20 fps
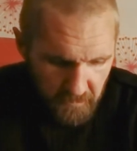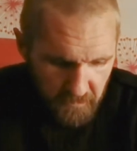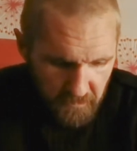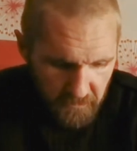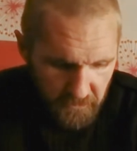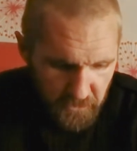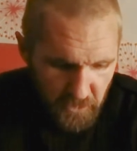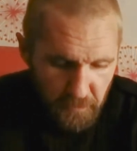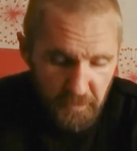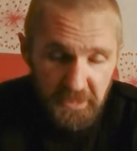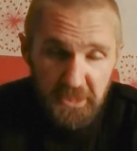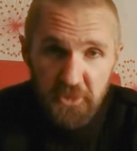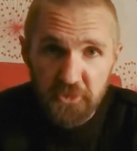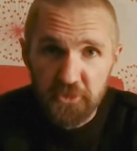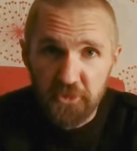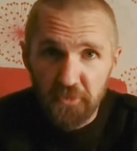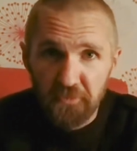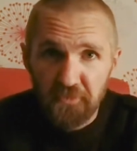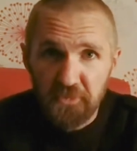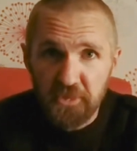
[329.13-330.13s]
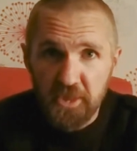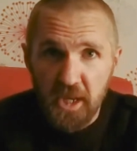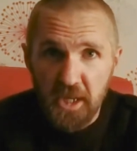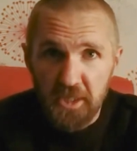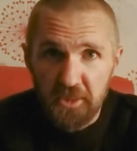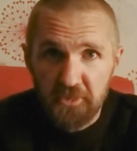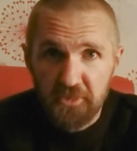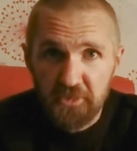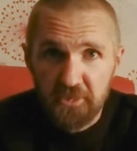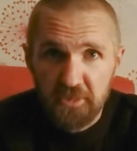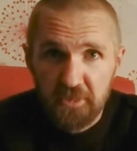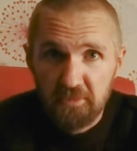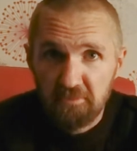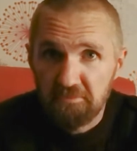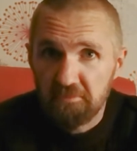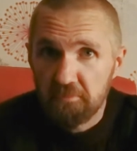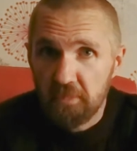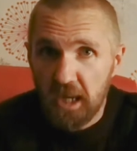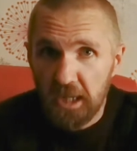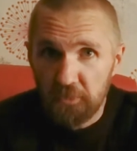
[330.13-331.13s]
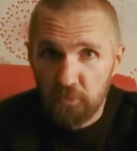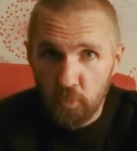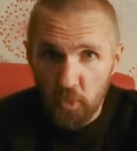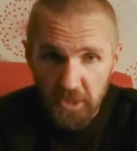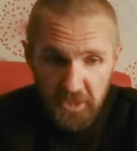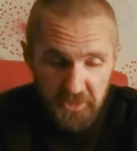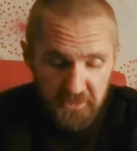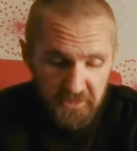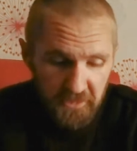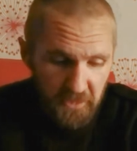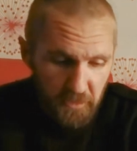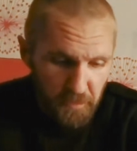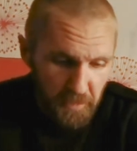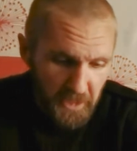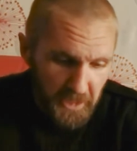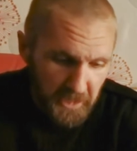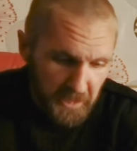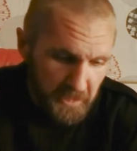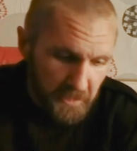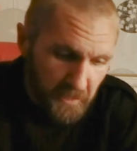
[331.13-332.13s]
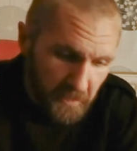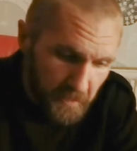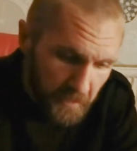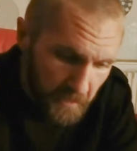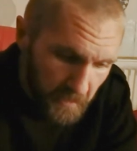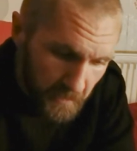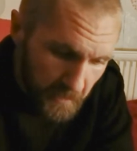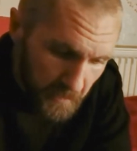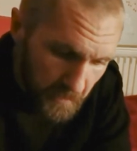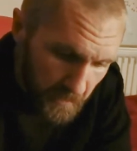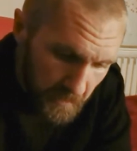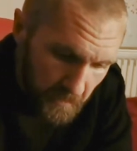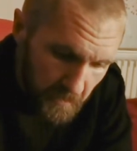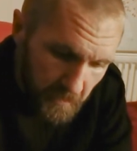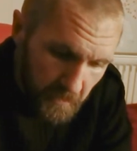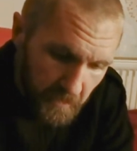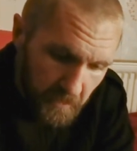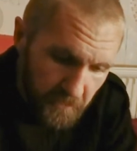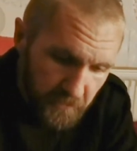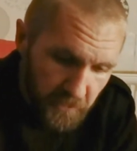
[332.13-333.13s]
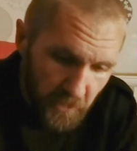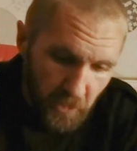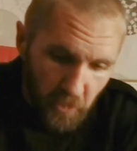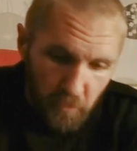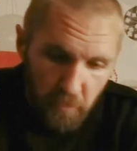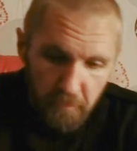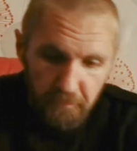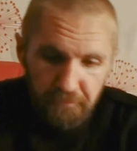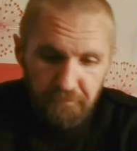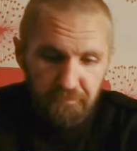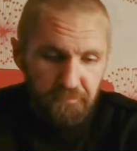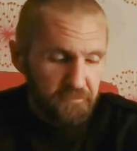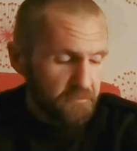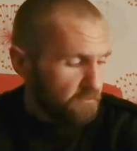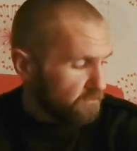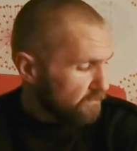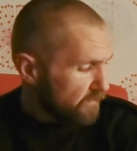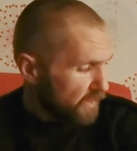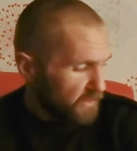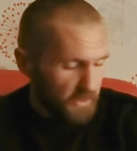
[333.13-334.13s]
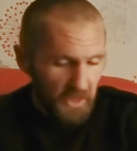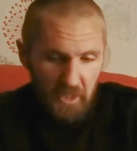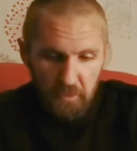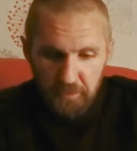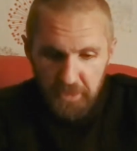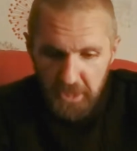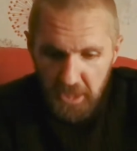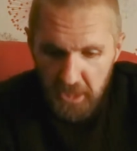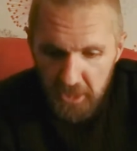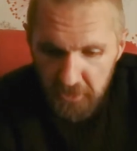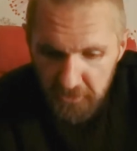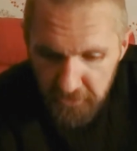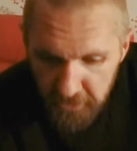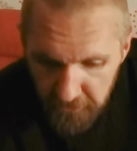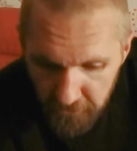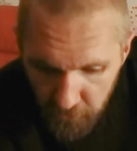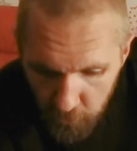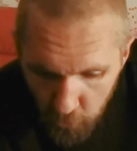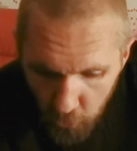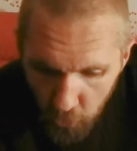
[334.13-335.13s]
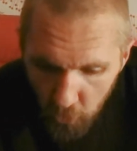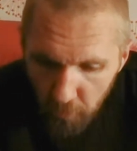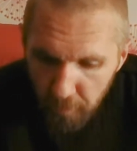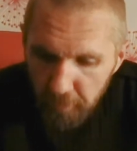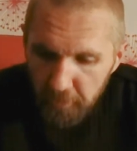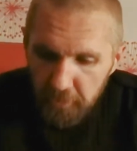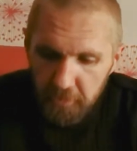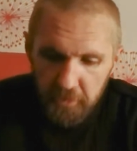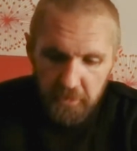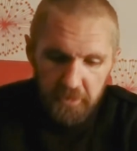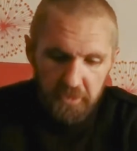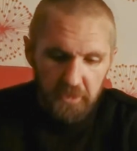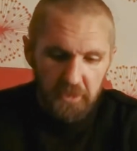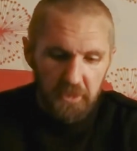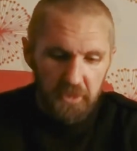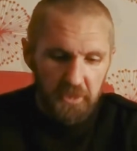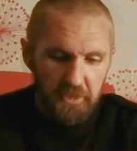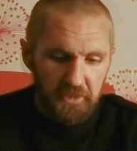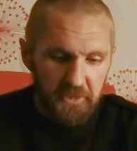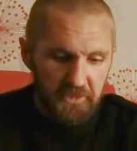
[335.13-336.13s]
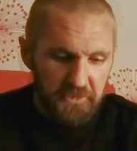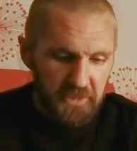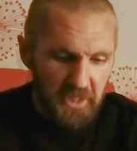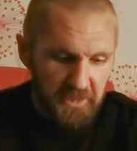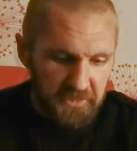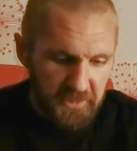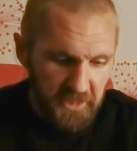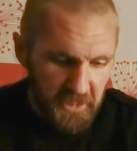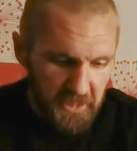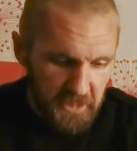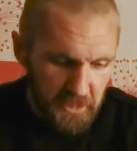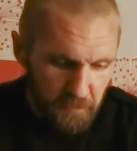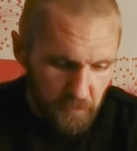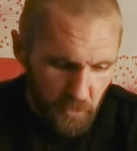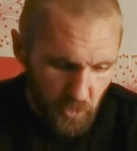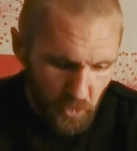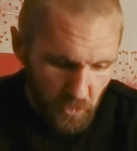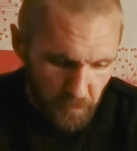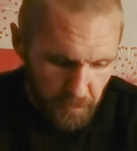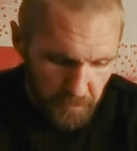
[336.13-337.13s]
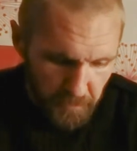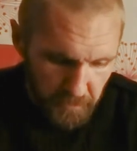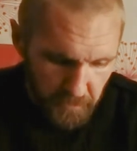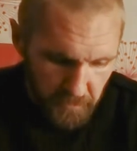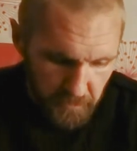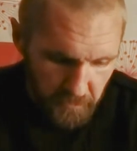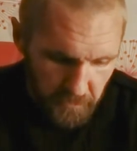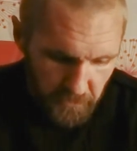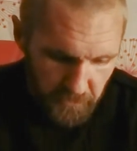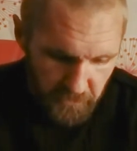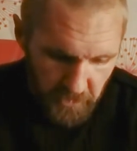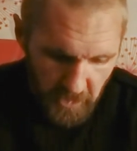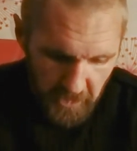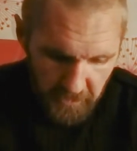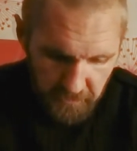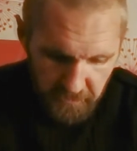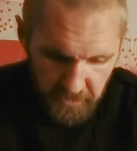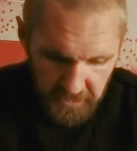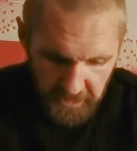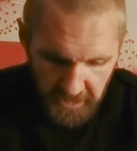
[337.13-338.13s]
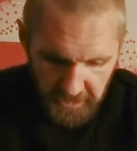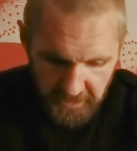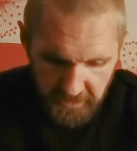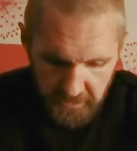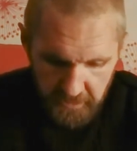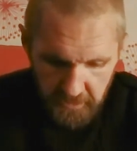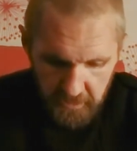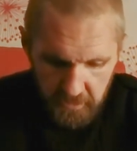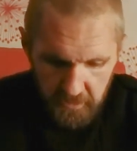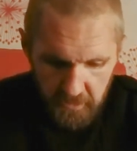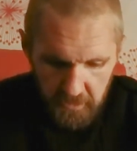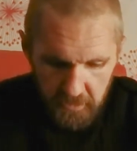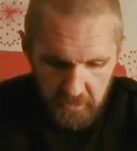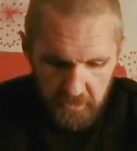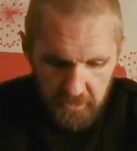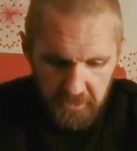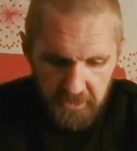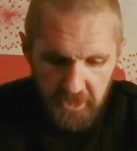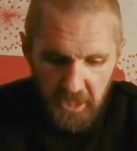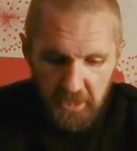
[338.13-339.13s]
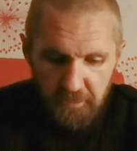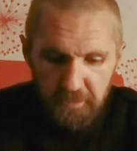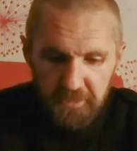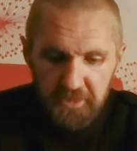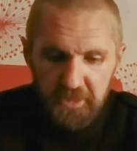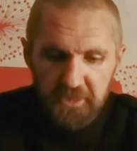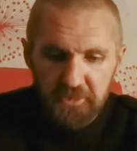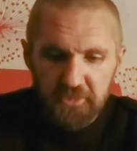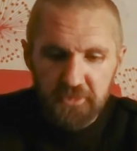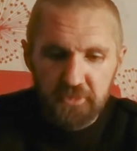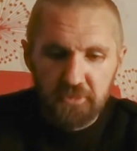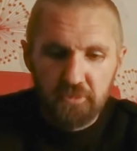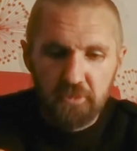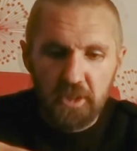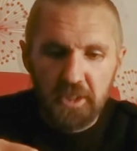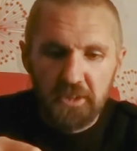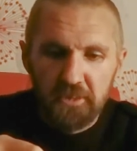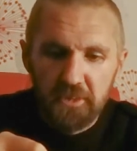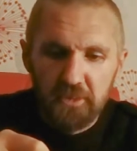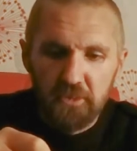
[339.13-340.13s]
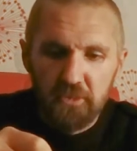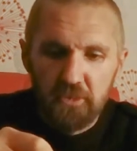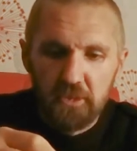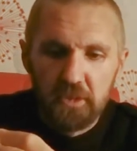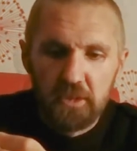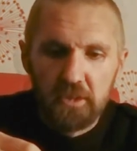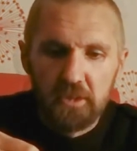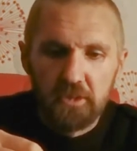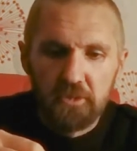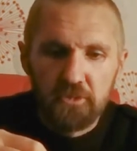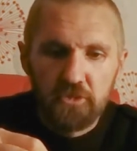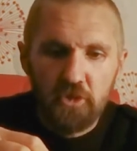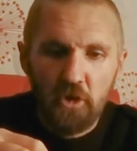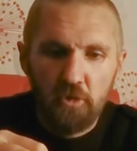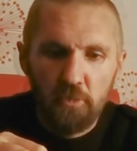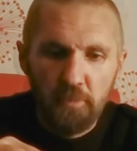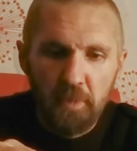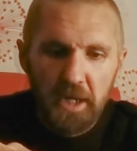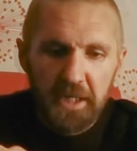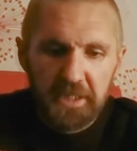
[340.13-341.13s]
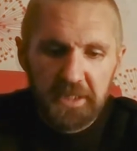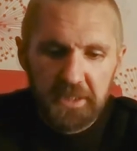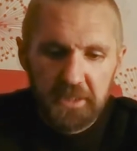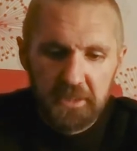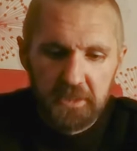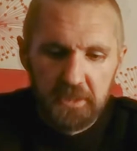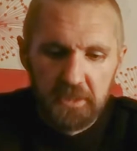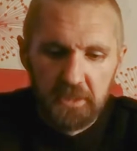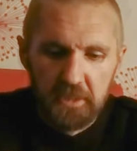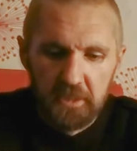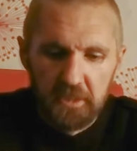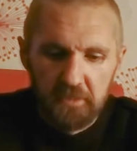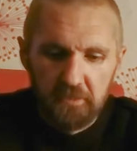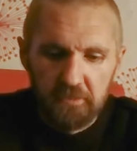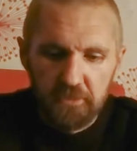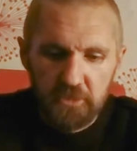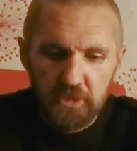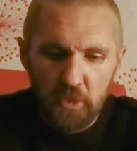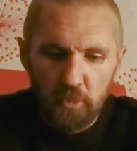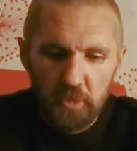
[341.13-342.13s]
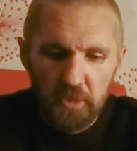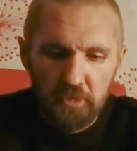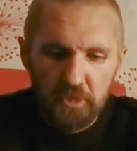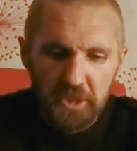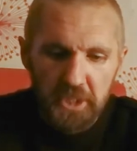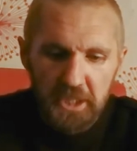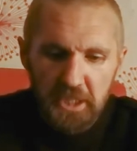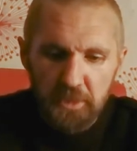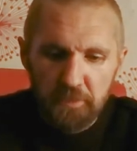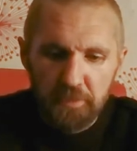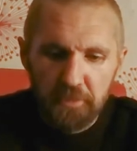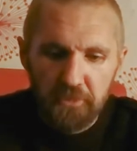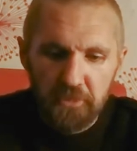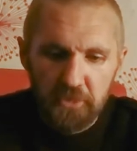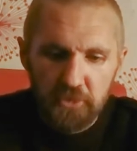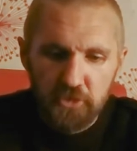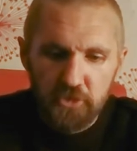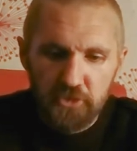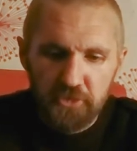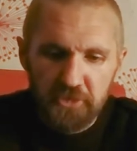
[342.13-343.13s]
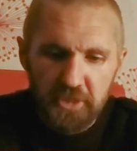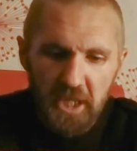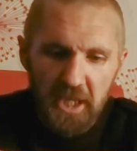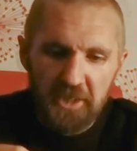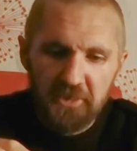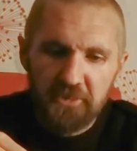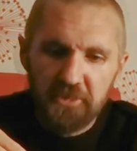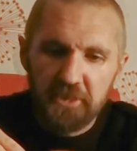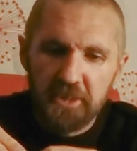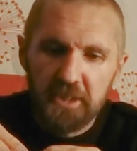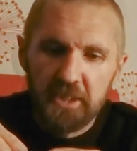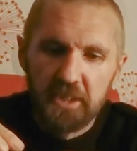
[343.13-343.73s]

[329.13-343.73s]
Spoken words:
Too many stuffed sacks add weight to the pack. So that'll be that. And then the cup, the titanium cup, LIXADA again, came in this great little tote bag, which I will keep, that just nicely